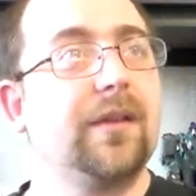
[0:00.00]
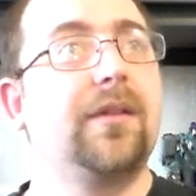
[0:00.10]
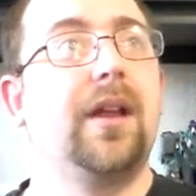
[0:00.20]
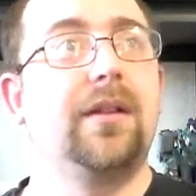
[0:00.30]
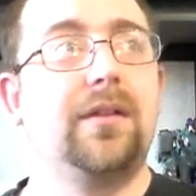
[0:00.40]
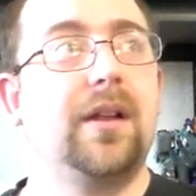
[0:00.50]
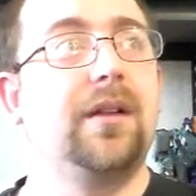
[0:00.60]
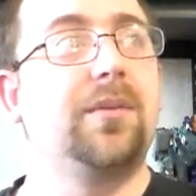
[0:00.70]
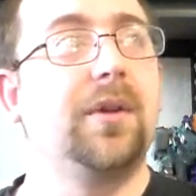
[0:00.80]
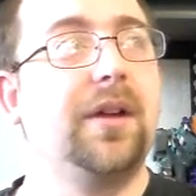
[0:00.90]
so that's
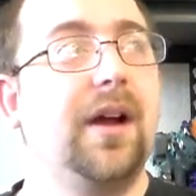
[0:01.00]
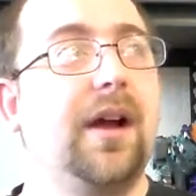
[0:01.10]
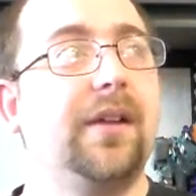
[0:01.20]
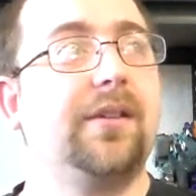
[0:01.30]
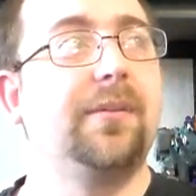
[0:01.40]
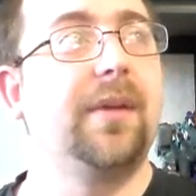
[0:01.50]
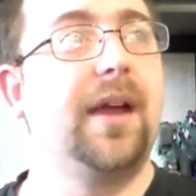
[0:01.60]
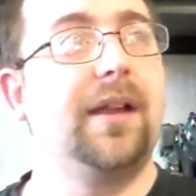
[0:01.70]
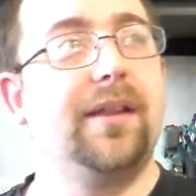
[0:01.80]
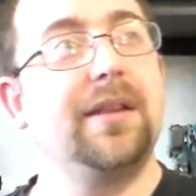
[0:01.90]
that's really awesome.
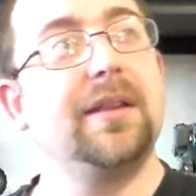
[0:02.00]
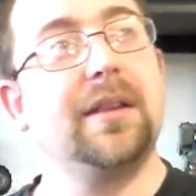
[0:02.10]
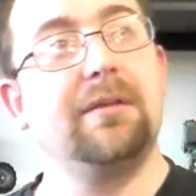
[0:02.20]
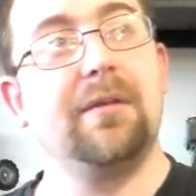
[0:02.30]
And